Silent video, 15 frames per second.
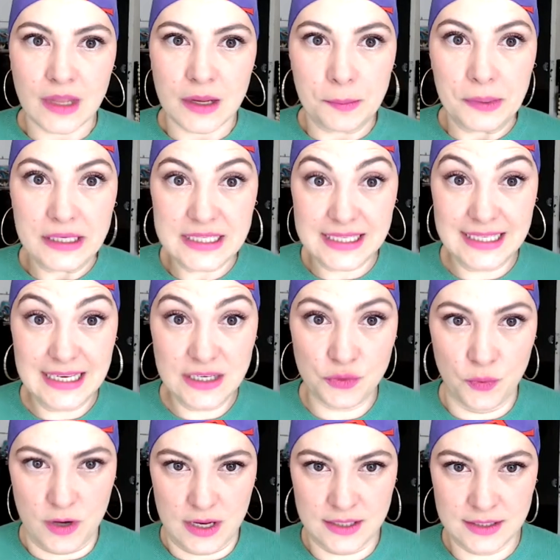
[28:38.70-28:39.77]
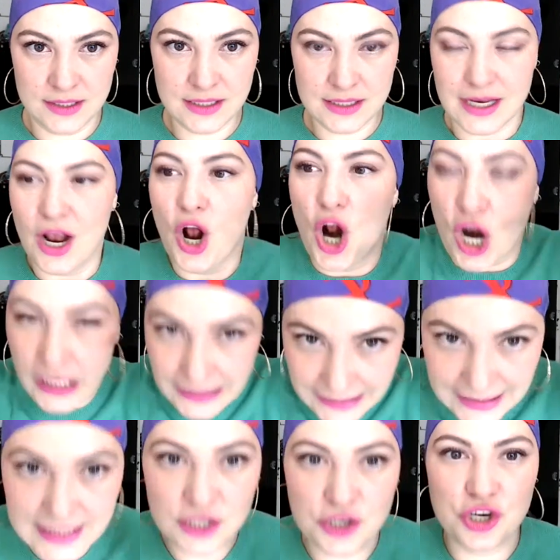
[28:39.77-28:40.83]
Because these ones are
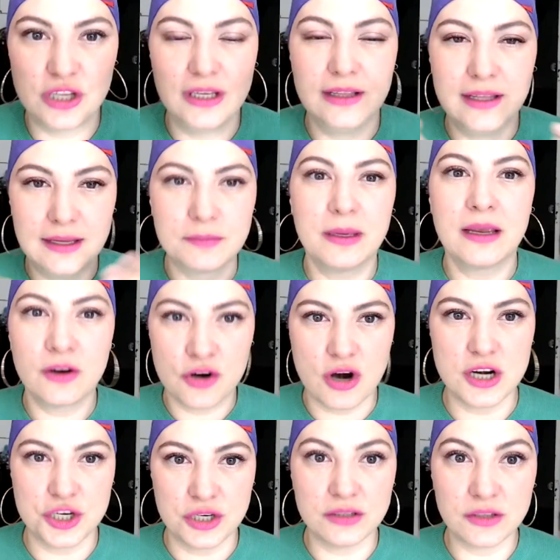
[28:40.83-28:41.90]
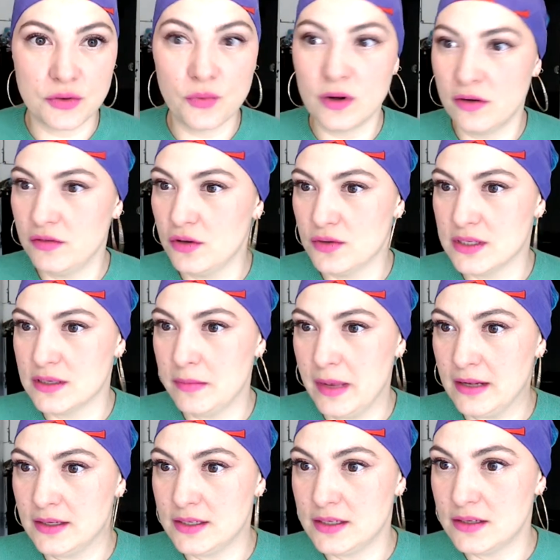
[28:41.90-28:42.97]
literally like being crushed under one of those
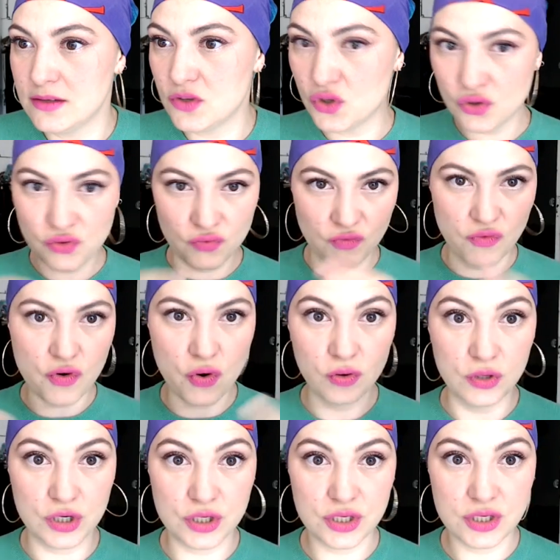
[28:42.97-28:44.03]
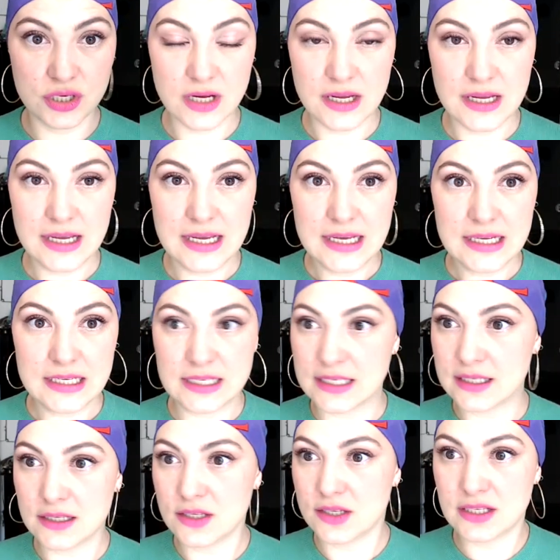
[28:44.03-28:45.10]
cement rollers,
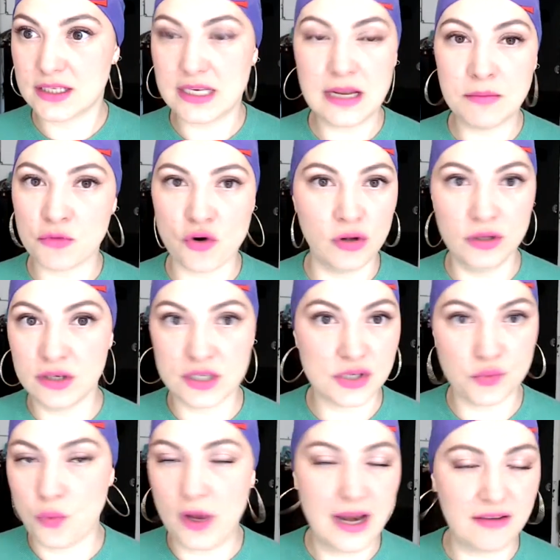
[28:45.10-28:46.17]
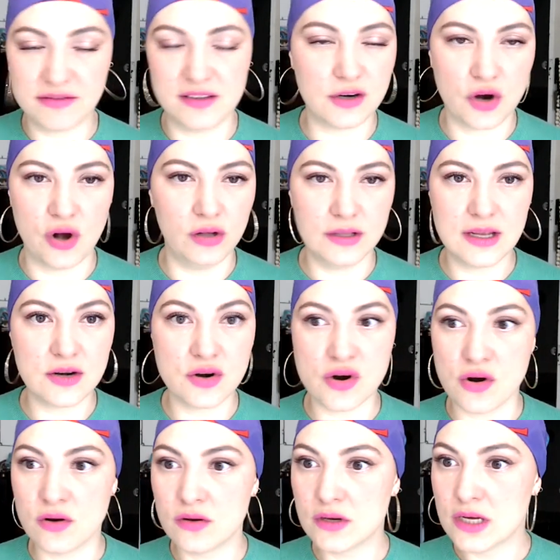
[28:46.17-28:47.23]
steam rollers, whatever they're called. I don't know.